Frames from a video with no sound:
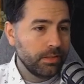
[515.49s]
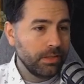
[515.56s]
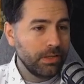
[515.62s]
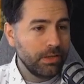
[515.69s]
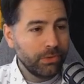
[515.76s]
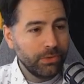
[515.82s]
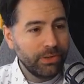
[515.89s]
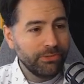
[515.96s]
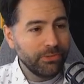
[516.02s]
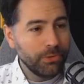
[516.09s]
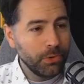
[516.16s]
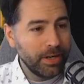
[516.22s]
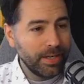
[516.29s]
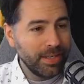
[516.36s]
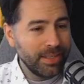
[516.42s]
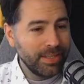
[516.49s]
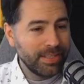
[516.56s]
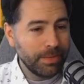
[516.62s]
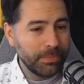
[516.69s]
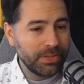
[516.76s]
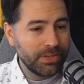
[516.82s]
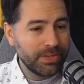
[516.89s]
Two, three, four. Any of
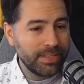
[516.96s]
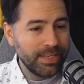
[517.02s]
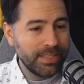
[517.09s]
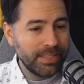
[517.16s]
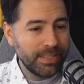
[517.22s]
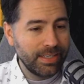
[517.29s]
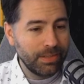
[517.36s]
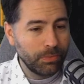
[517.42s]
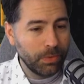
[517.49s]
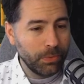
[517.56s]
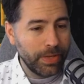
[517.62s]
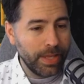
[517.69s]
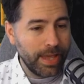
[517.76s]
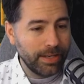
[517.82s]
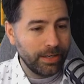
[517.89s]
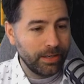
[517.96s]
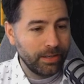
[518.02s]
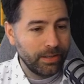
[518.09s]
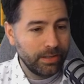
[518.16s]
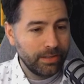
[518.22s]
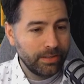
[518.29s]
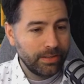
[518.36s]
these numbers are decent. Where are we at here?
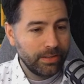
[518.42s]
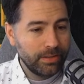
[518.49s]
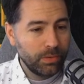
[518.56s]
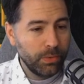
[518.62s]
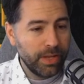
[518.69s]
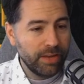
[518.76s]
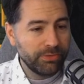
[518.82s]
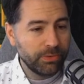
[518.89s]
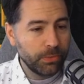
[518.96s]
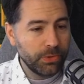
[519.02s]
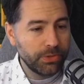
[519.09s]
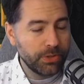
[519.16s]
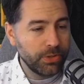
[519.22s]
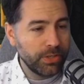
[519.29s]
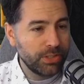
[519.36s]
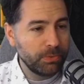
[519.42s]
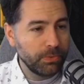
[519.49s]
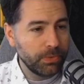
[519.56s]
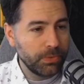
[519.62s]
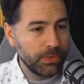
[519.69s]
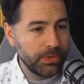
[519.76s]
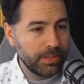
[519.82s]
Where are we at for rolls? Only two
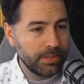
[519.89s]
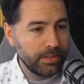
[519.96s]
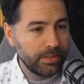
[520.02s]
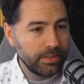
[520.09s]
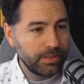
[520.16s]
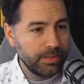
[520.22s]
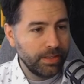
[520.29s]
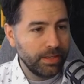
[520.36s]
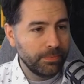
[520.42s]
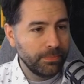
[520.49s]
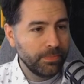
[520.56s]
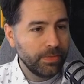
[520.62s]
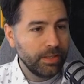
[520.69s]
more rolls. Damn.